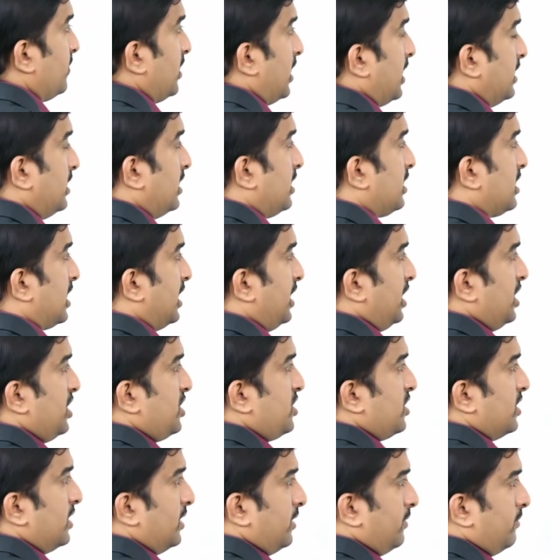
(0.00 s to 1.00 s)
other
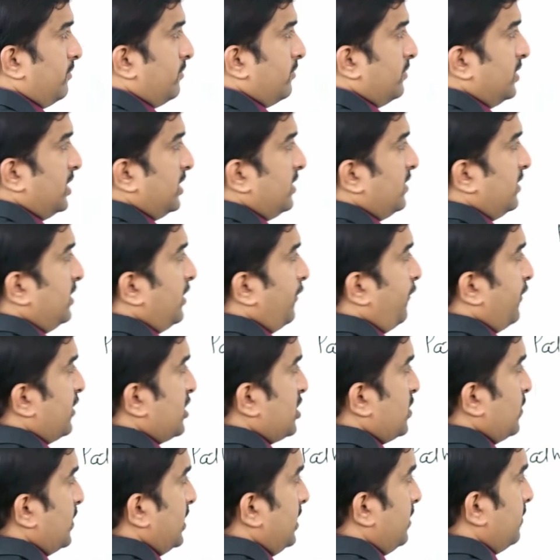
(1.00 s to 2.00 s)
condition, this is the
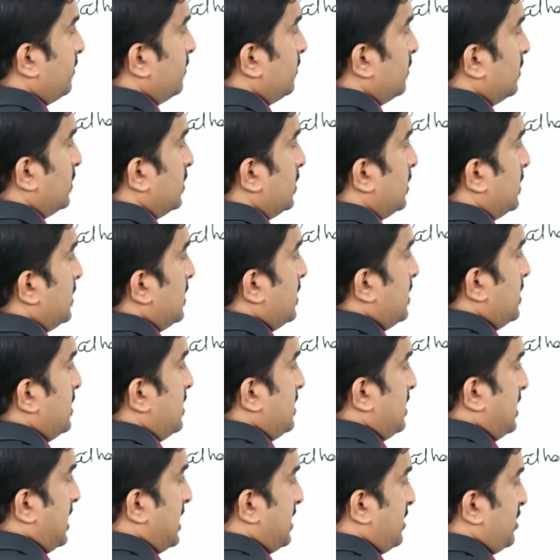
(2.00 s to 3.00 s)
first one.
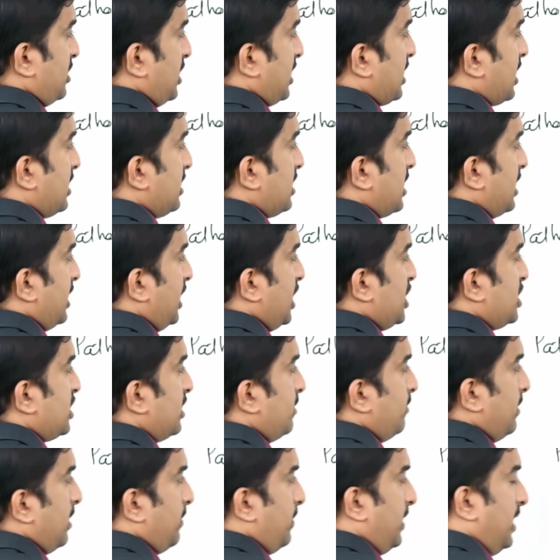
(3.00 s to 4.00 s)
And second
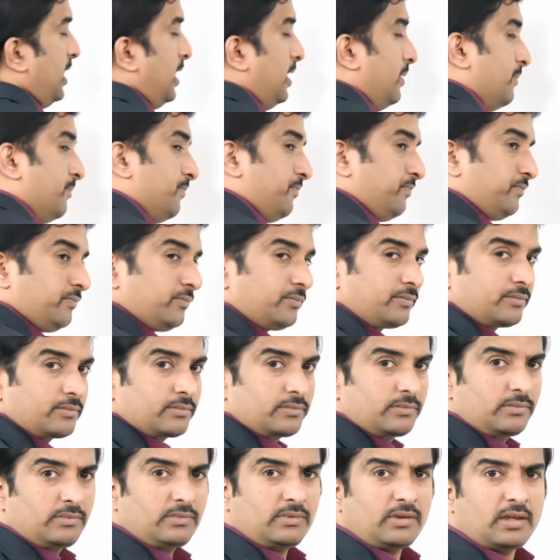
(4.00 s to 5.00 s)
condition may be,
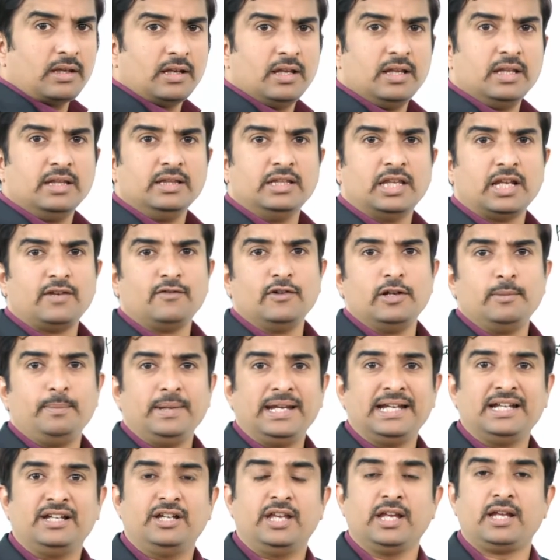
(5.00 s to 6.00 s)
there will
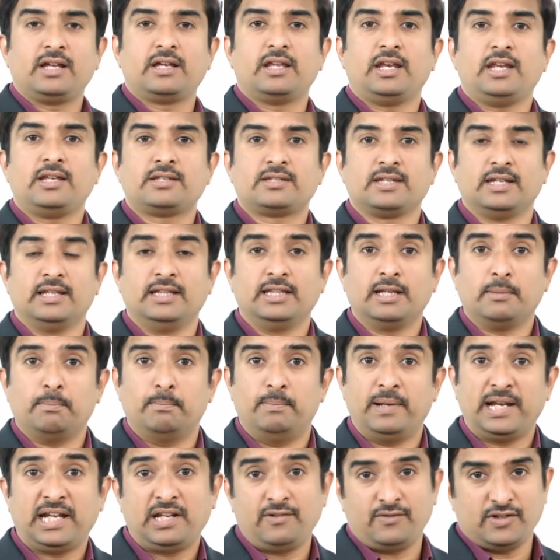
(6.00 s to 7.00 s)
be decrease in the
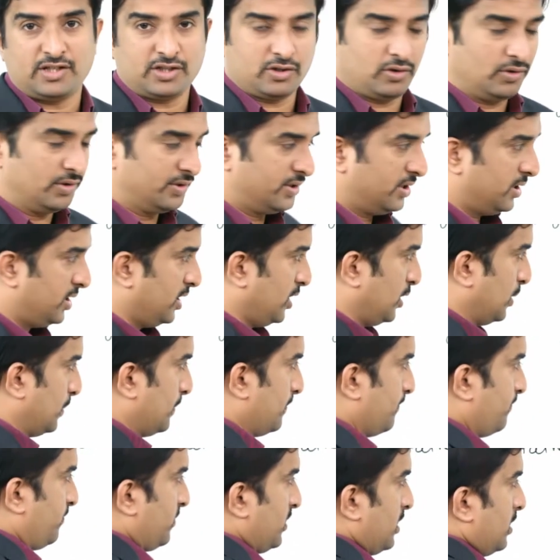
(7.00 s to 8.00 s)
blood viscosity.
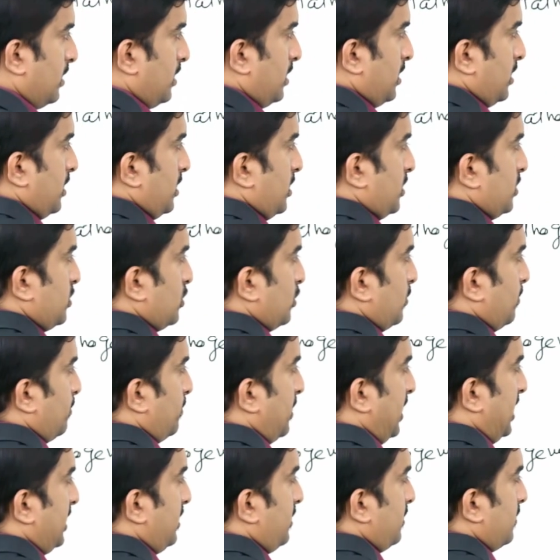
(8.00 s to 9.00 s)
So,
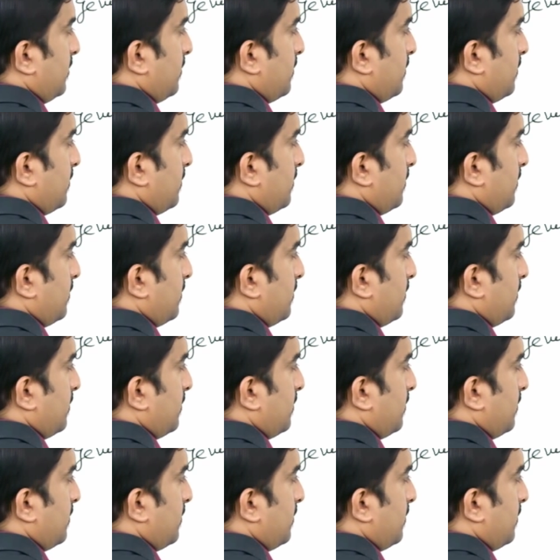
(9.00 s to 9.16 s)
blood